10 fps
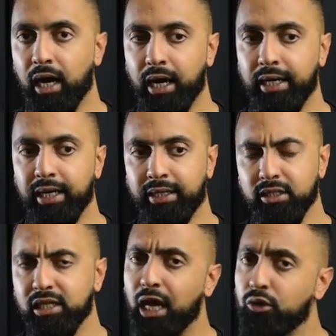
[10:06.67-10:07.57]
and it
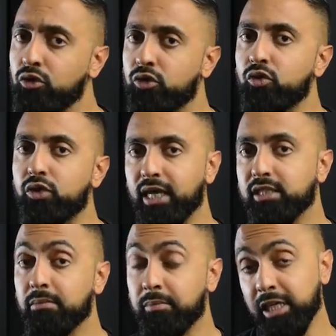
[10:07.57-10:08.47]
does allow you to take
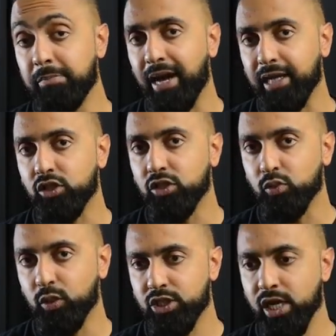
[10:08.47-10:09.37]
some deep
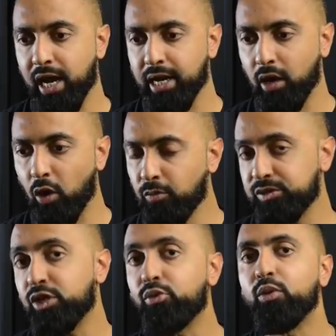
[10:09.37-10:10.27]
actions, which I hope
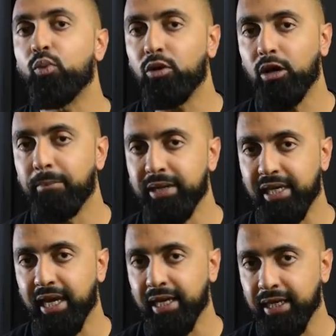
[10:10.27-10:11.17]
Siri will be
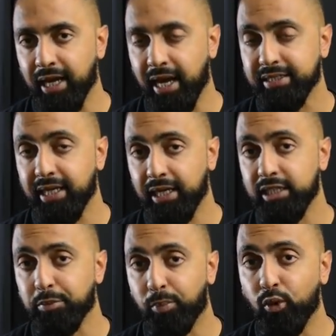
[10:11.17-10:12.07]
getting at a
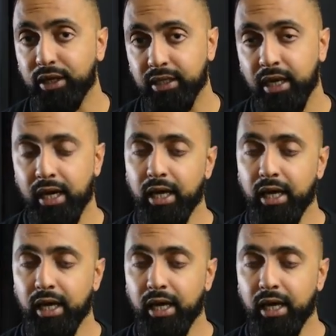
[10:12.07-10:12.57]
later point.